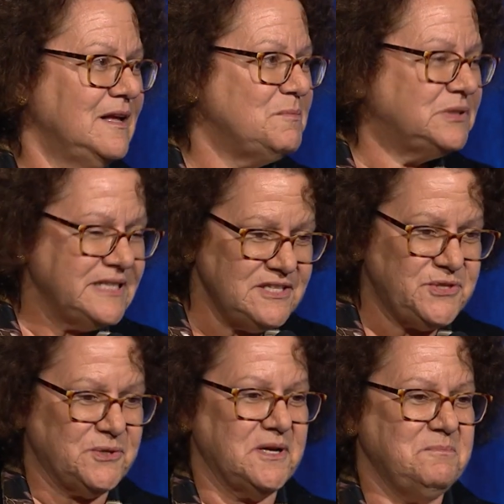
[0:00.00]
Please
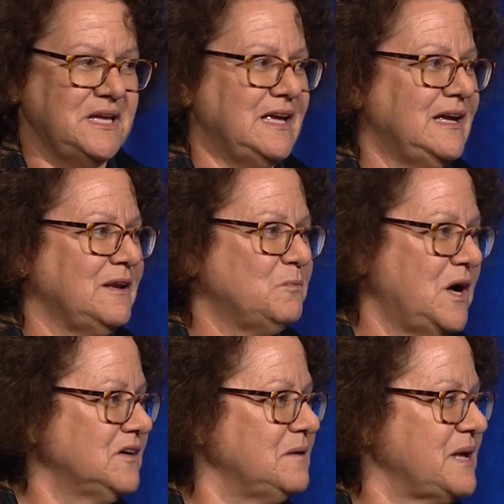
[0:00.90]
join me in
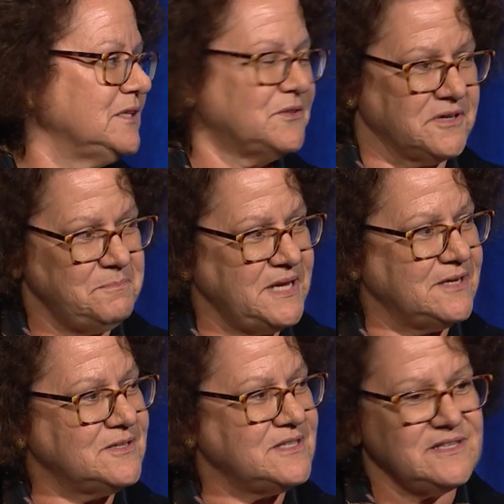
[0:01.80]
welcoming Laurie
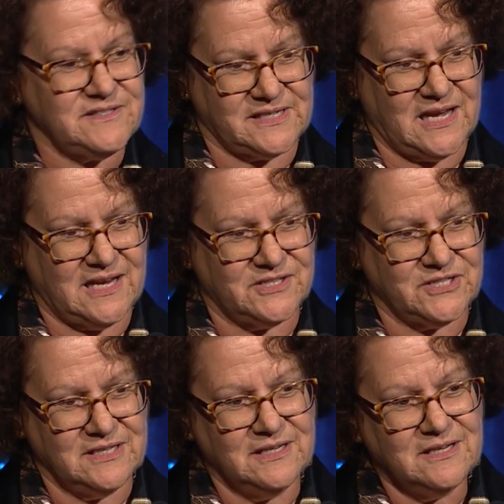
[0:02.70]
Peter to the stage